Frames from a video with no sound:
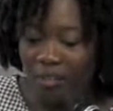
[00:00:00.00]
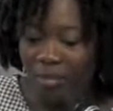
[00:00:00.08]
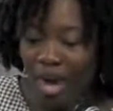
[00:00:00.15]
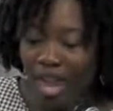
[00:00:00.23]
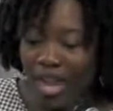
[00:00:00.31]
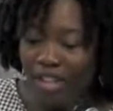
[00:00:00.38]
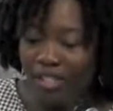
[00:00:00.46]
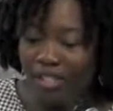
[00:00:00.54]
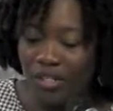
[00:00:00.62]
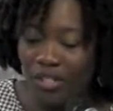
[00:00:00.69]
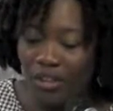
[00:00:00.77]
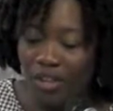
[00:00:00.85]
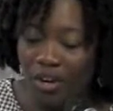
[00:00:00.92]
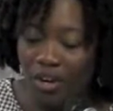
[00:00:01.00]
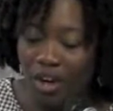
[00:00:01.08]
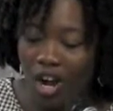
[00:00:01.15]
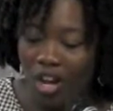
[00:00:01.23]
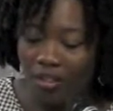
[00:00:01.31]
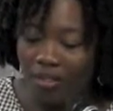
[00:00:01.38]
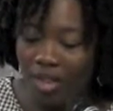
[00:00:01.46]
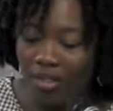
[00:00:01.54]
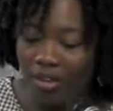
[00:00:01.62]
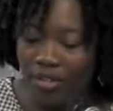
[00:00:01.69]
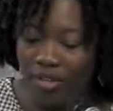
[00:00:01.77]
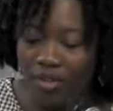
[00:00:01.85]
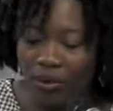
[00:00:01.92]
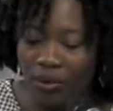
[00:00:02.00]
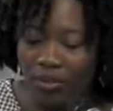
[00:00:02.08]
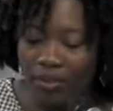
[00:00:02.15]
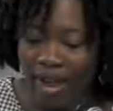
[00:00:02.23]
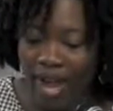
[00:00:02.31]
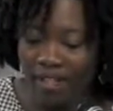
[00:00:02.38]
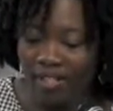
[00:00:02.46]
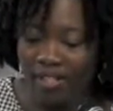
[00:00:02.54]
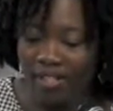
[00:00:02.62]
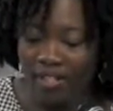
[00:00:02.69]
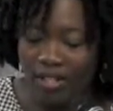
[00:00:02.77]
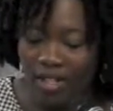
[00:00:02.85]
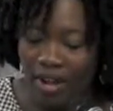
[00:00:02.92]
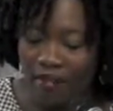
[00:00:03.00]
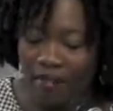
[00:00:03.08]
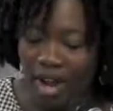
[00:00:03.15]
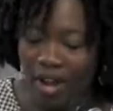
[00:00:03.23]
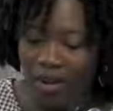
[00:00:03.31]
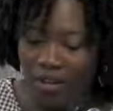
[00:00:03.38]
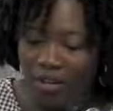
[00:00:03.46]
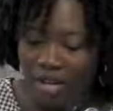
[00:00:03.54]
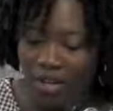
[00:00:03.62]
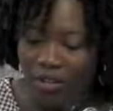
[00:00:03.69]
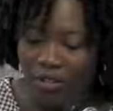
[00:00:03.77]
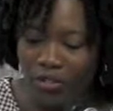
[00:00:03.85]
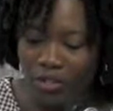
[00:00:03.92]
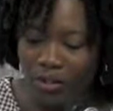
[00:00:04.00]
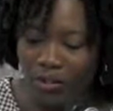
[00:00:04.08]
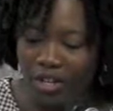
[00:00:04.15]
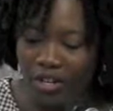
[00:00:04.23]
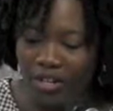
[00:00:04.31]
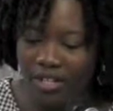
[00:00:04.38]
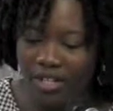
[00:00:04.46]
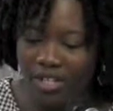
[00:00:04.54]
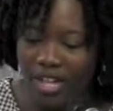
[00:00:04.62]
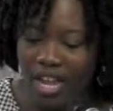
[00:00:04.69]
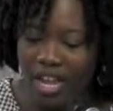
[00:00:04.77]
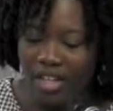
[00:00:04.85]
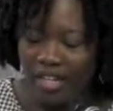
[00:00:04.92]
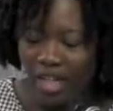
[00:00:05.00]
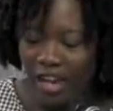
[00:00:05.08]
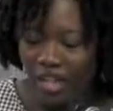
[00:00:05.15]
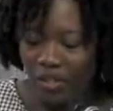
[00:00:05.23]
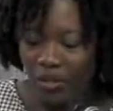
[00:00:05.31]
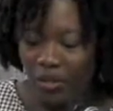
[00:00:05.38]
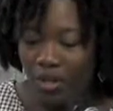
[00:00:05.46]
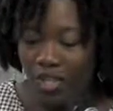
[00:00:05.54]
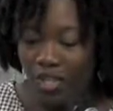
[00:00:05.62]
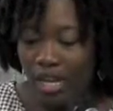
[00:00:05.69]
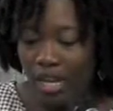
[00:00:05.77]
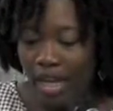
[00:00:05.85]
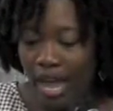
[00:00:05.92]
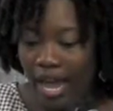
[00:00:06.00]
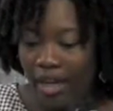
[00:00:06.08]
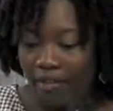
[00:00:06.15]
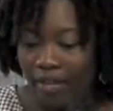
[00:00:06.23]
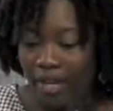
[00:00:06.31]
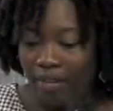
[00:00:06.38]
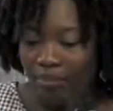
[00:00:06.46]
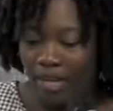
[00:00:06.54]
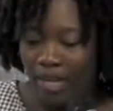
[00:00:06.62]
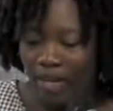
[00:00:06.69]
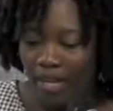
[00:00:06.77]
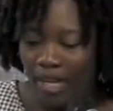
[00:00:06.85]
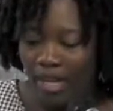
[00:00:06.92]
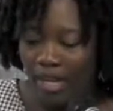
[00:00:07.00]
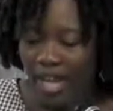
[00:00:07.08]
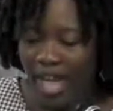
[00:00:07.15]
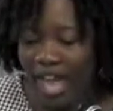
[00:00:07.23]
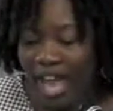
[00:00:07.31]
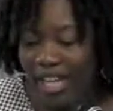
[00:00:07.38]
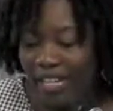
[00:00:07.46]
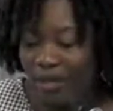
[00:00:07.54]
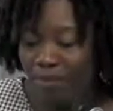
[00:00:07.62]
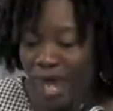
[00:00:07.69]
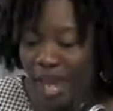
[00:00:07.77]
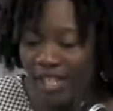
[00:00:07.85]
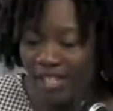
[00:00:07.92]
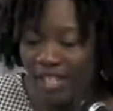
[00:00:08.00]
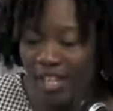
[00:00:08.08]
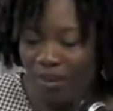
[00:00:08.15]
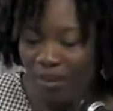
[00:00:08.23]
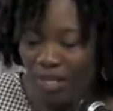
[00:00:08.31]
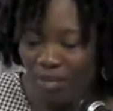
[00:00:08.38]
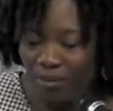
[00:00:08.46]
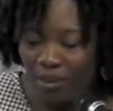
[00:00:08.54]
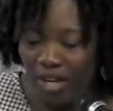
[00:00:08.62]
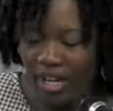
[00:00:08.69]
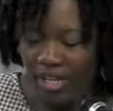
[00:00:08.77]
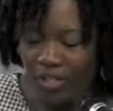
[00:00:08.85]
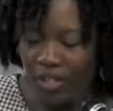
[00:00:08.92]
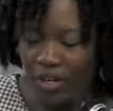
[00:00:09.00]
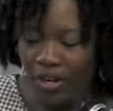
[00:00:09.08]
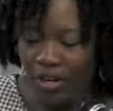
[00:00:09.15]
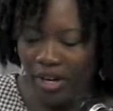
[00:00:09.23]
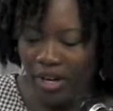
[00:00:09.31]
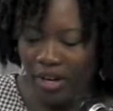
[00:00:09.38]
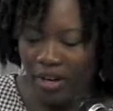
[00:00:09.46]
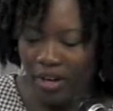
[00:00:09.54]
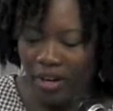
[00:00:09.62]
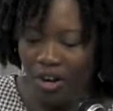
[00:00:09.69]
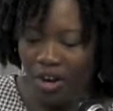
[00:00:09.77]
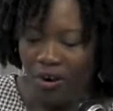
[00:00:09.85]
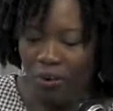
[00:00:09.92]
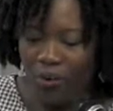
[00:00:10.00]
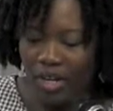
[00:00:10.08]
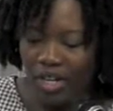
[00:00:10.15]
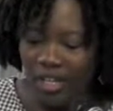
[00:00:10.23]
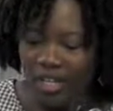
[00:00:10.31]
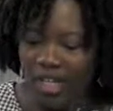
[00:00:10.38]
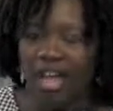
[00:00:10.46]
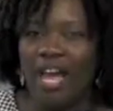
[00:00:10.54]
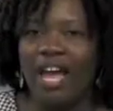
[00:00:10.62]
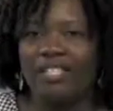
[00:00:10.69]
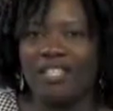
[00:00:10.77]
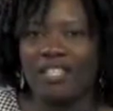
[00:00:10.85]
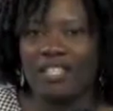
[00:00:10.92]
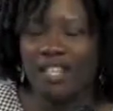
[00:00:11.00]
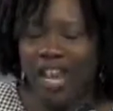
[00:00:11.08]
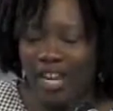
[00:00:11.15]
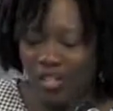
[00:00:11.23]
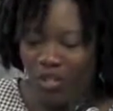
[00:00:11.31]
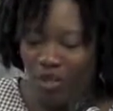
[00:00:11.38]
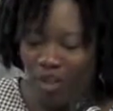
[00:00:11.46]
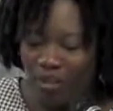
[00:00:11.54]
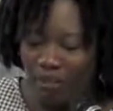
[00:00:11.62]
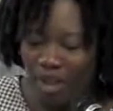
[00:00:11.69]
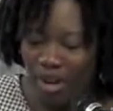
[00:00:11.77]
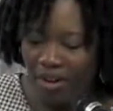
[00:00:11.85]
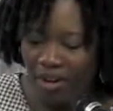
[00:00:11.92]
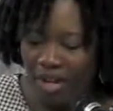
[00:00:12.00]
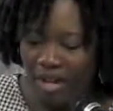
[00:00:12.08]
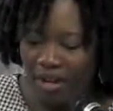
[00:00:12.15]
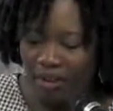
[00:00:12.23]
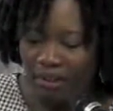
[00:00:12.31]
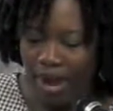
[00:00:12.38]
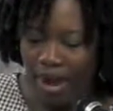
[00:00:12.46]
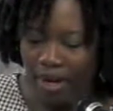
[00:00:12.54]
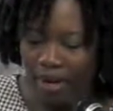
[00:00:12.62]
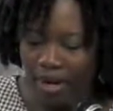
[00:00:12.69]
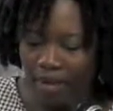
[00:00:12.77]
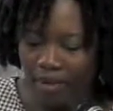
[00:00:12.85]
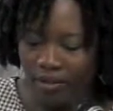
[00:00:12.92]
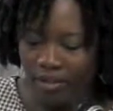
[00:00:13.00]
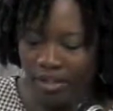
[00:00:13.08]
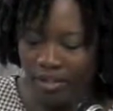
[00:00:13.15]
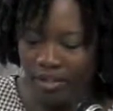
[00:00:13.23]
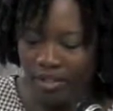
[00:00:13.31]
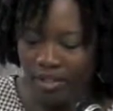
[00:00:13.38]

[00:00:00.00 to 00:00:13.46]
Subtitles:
Behind you, your godmothers hold fast to their vows and your shoulders, Nenny George alive and beaming, Auntie Patsy whispering into your ear, real as a statue of Mary in the background.